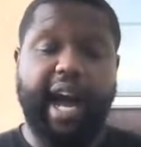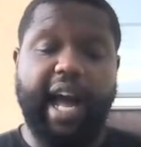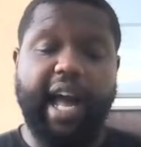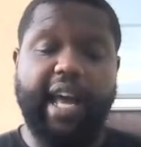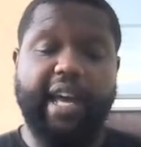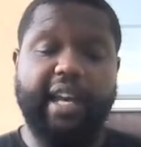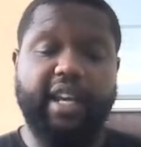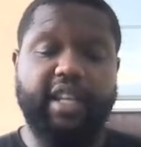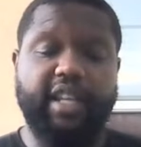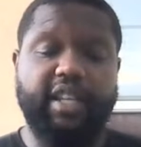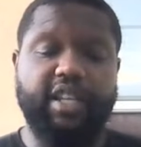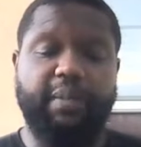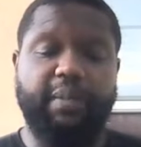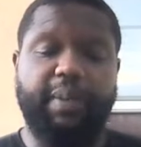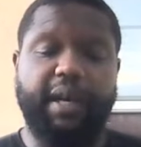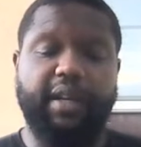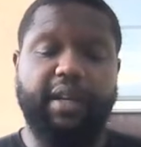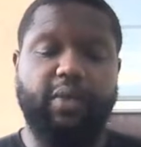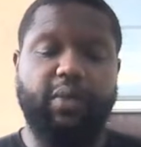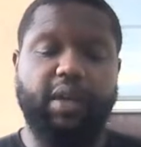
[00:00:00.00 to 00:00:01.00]
I had to
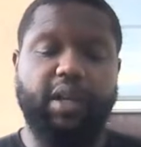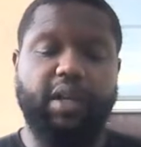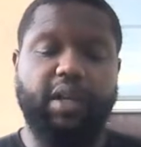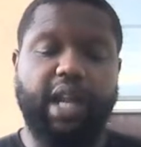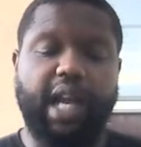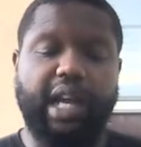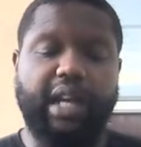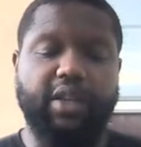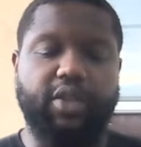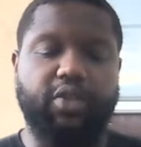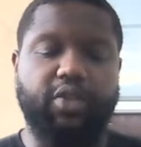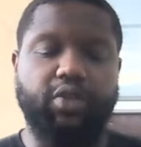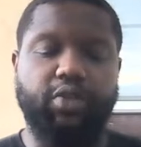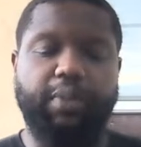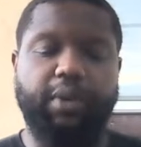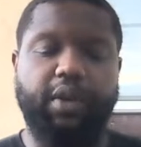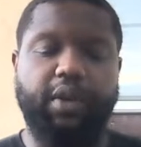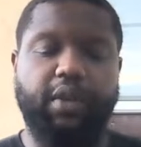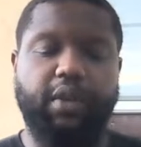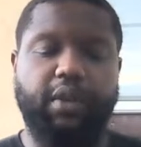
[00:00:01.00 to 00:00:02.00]
jump out the window like a
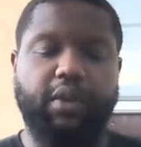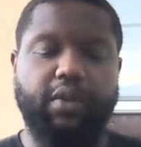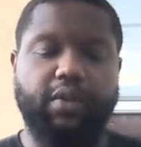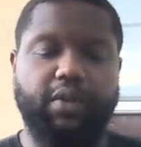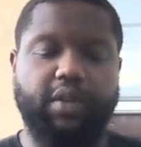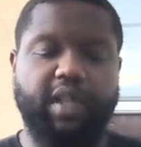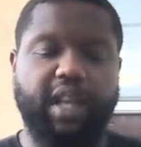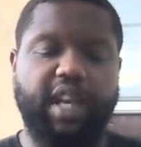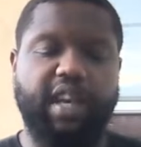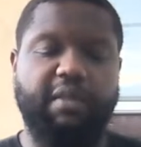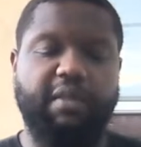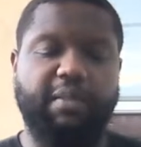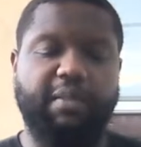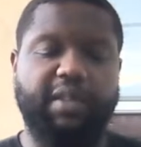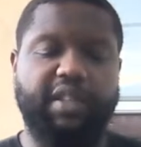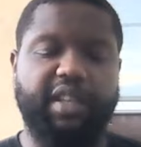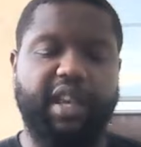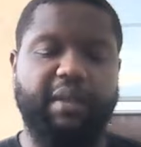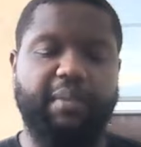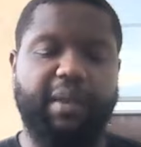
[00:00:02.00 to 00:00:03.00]
superhero, save
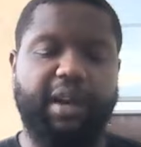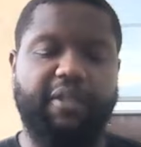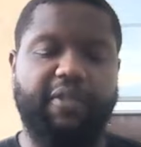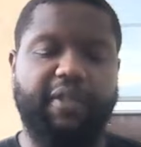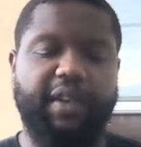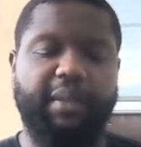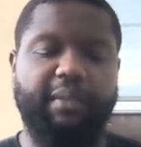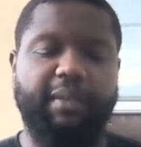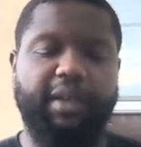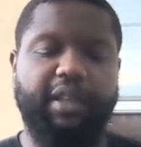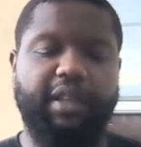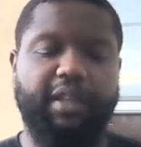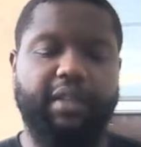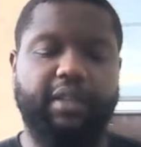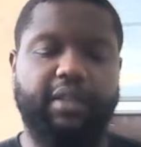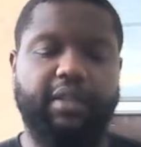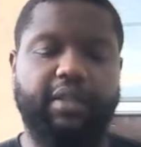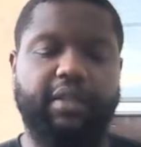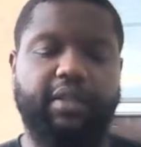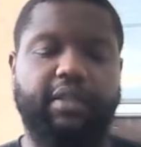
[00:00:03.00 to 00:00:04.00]
my family.
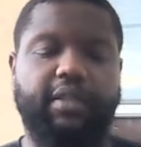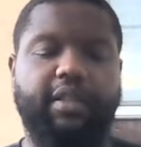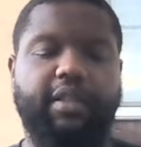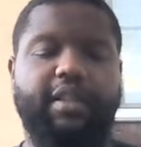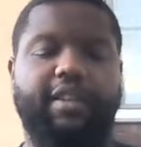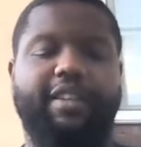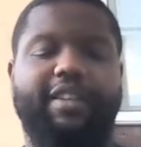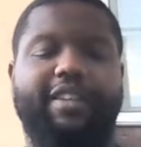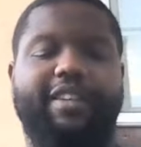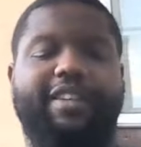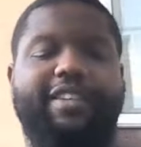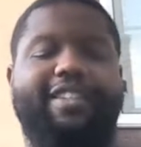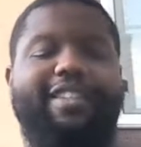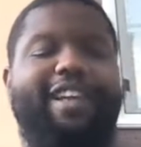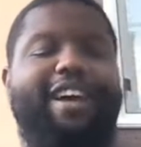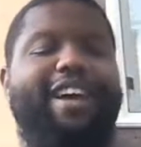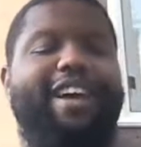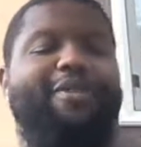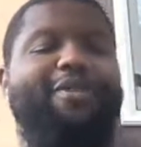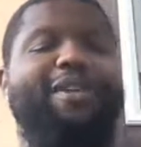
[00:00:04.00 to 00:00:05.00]

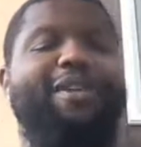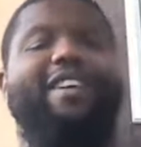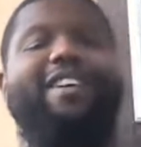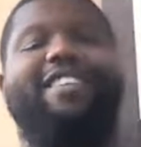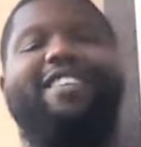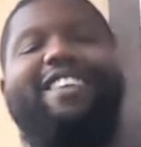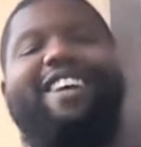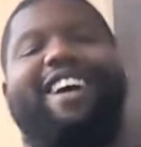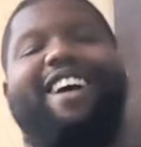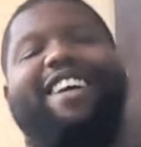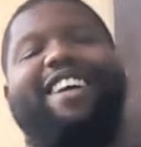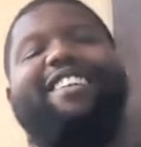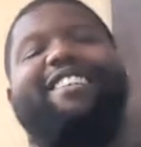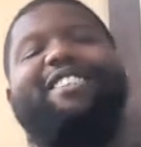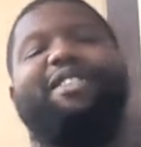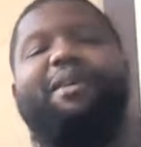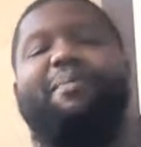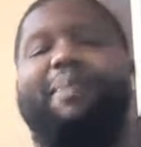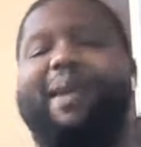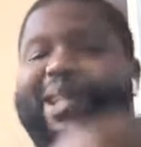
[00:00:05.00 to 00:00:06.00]
I had to
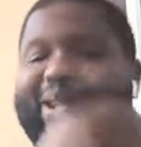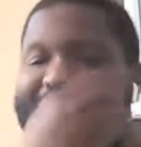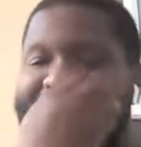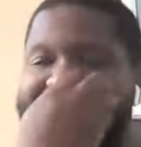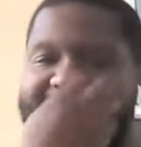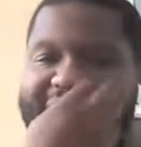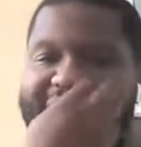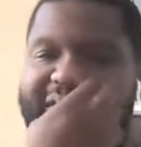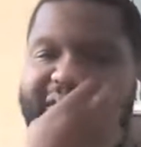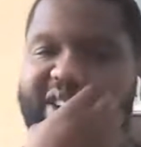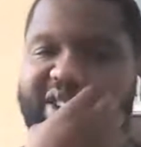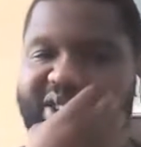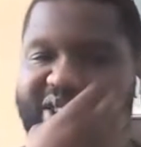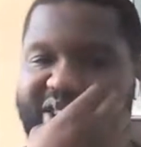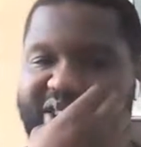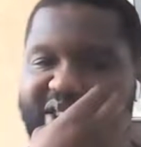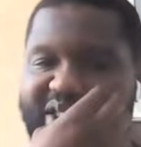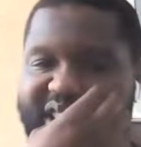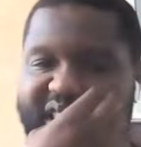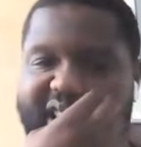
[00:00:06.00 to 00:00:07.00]
jump out the window first
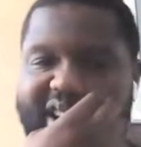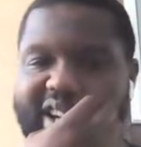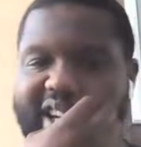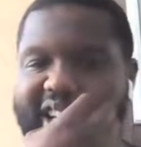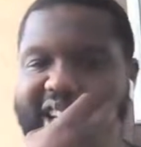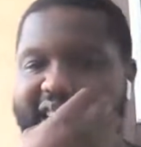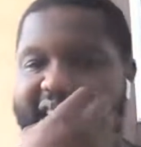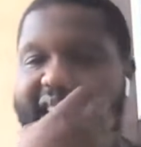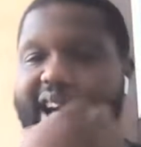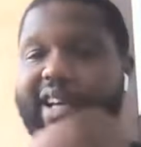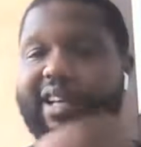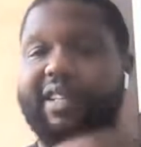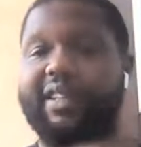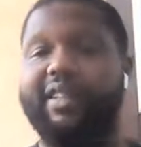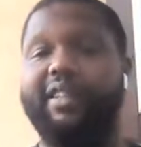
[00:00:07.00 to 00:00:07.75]
so they all can get up.